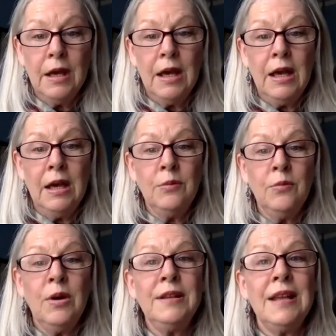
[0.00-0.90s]
And
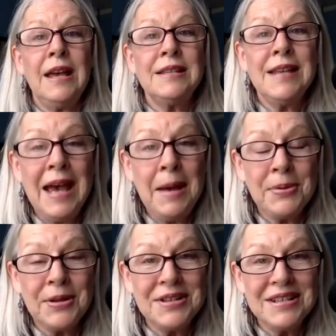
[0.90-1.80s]
what has
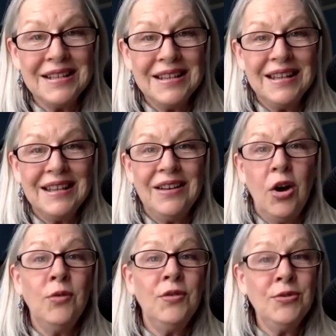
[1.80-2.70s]
happened
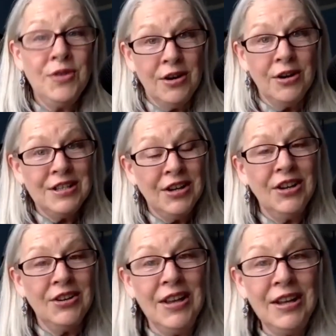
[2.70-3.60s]
over their
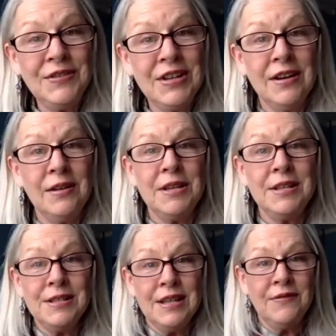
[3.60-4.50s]
entire lifetime
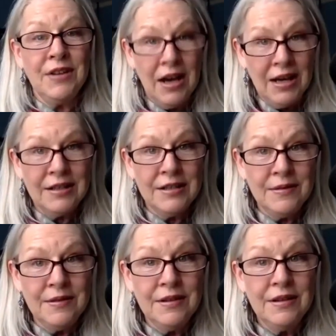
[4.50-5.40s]
is they've
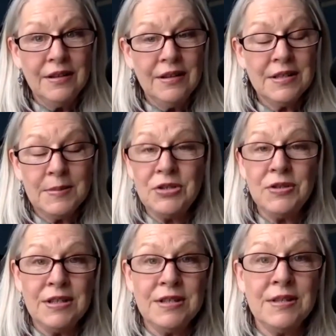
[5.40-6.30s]
gotten,
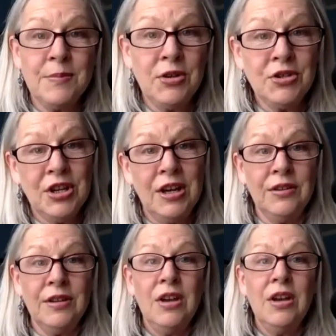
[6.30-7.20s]
especially as a small
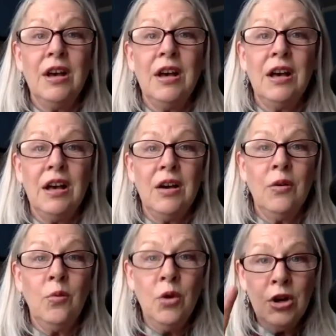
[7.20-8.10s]
child,
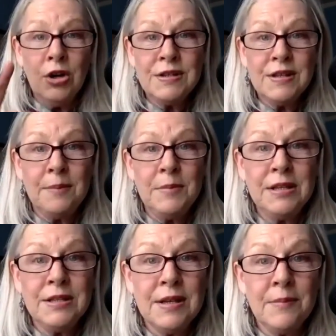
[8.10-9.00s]
words that
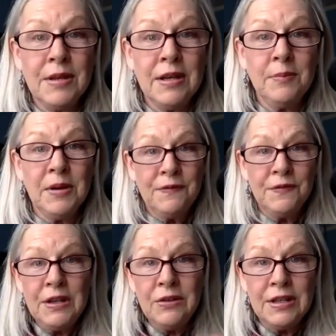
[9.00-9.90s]
mean something, but
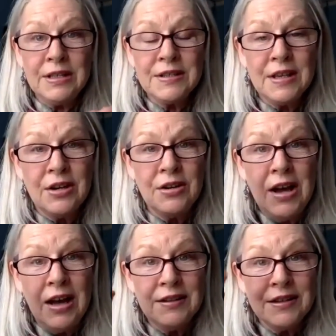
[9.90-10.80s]
feelings that are
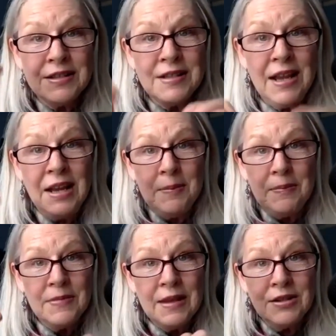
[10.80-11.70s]
not the same,
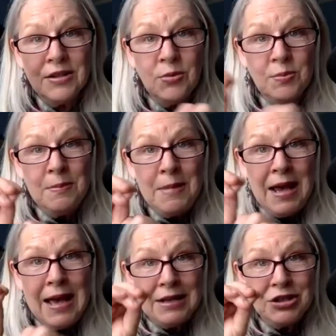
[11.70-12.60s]
that don't
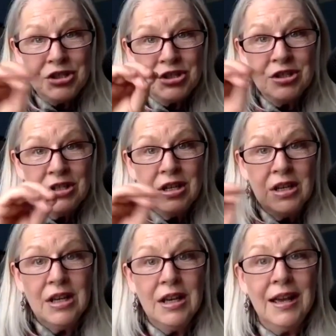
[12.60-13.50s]
match.
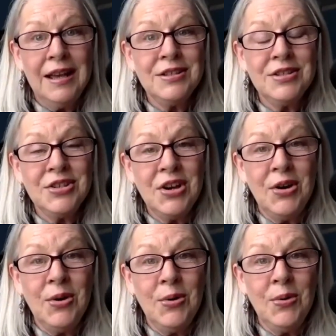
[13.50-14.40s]
And
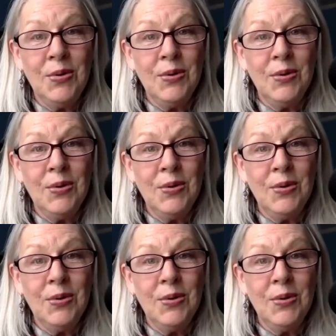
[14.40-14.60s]
so